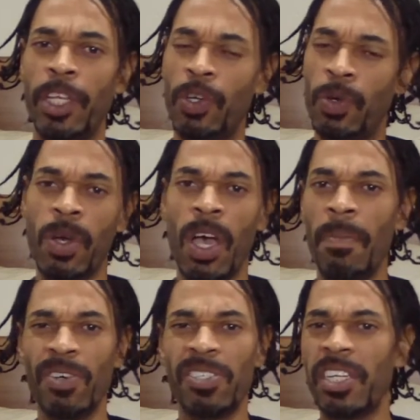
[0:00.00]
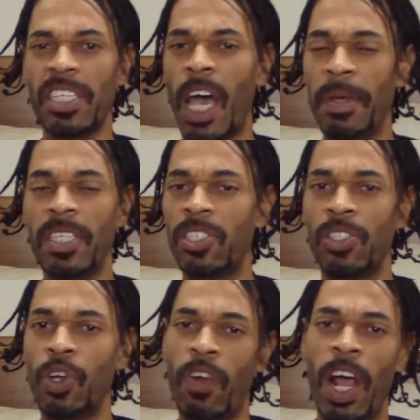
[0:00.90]
knew. Most of the time, he just
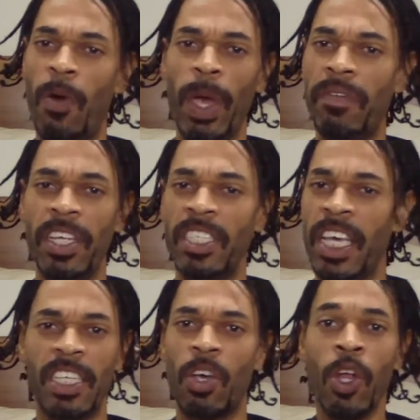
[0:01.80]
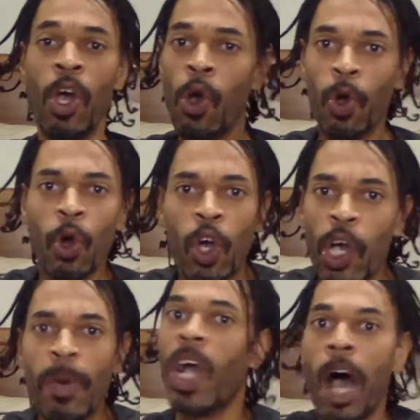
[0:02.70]
stood around waving his hands, going hookah hookah
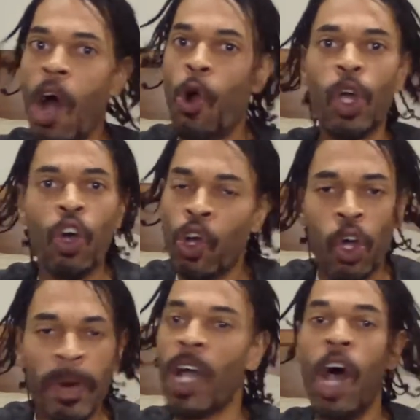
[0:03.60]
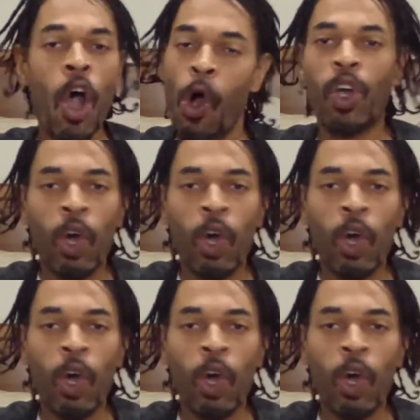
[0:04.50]
hookah hookah hookah hookah hookah